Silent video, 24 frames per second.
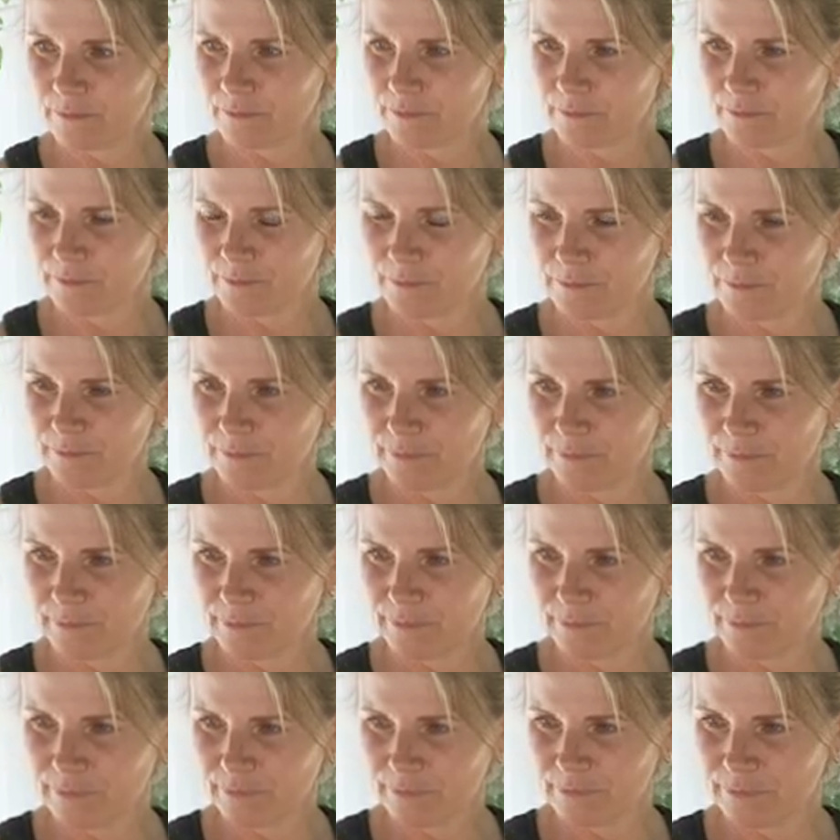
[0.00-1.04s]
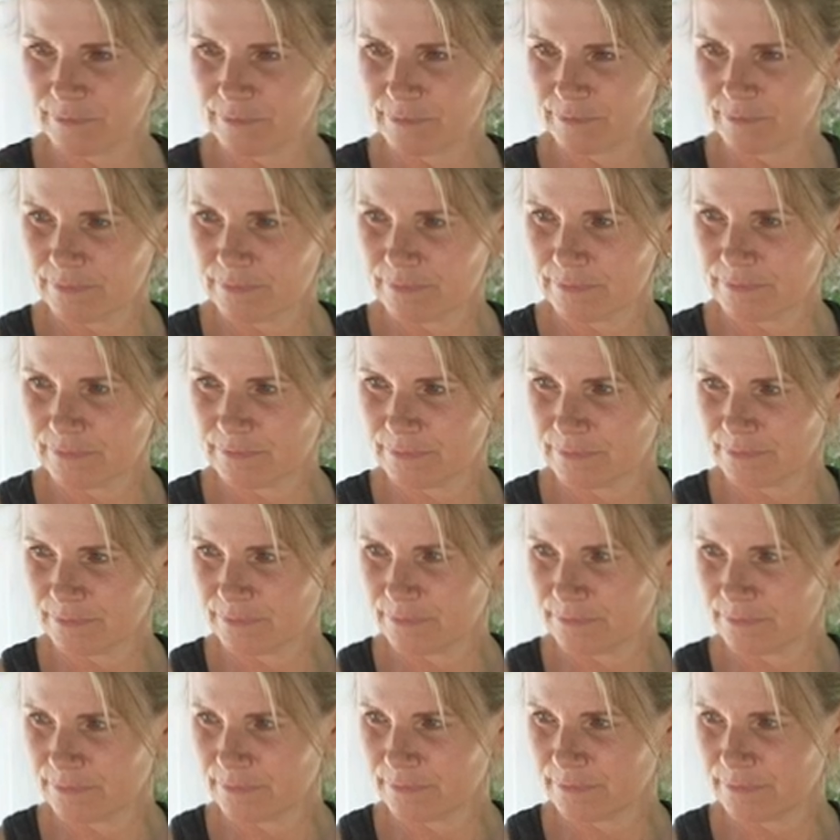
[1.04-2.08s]

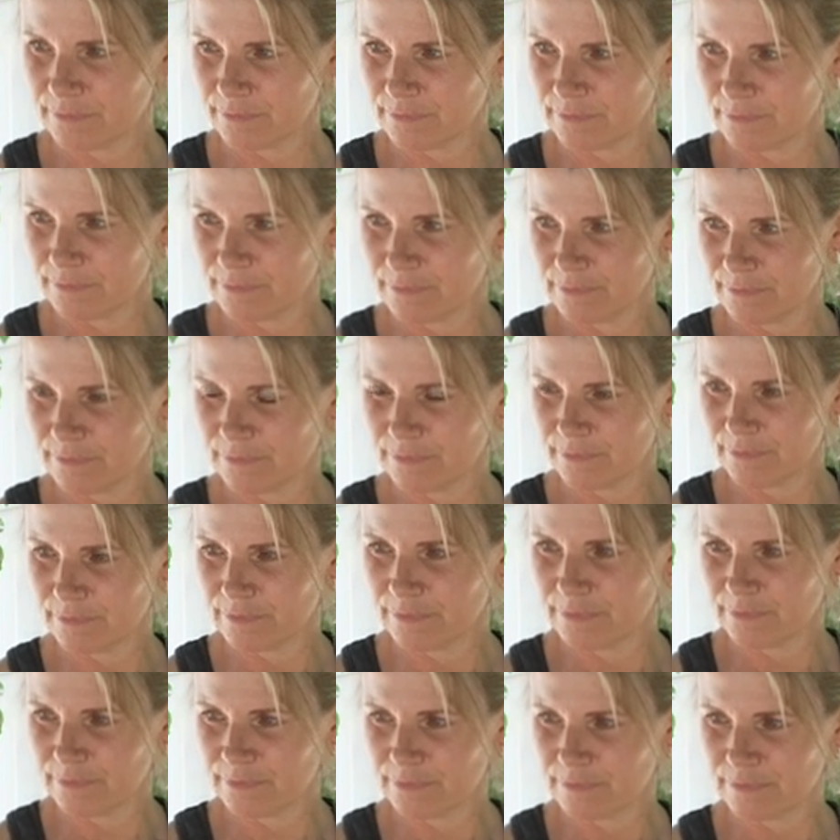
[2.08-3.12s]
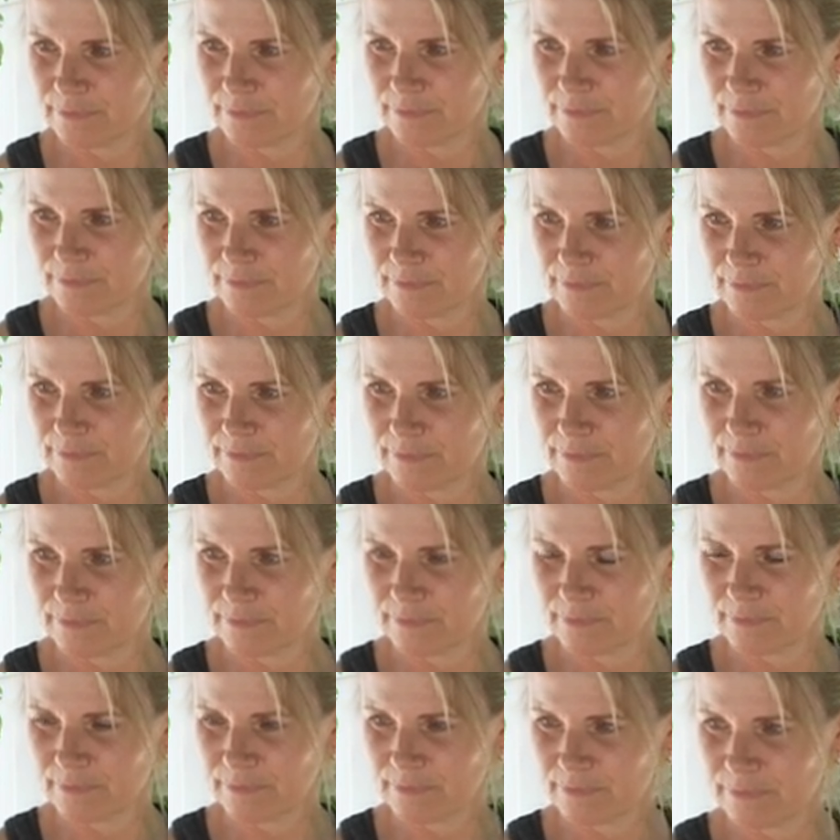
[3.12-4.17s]

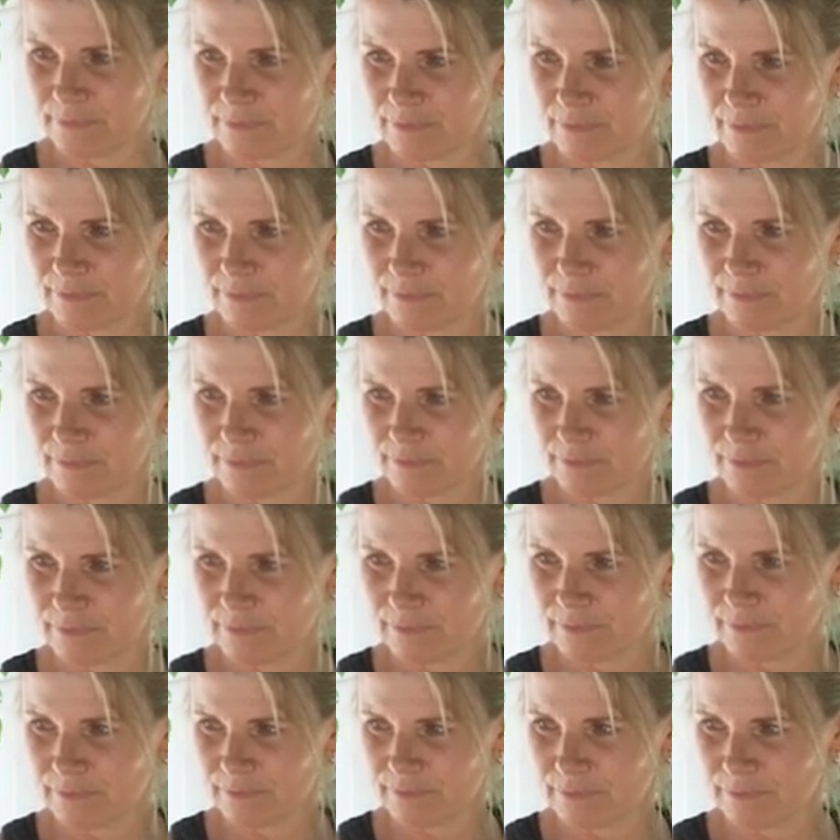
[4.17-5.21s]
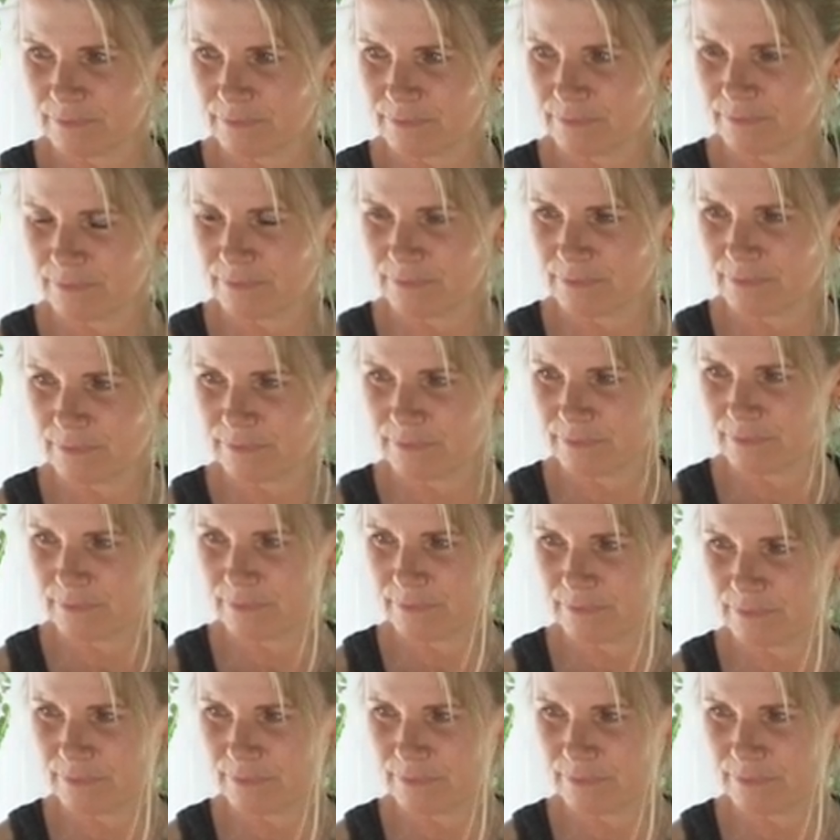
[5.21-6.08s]
(silent)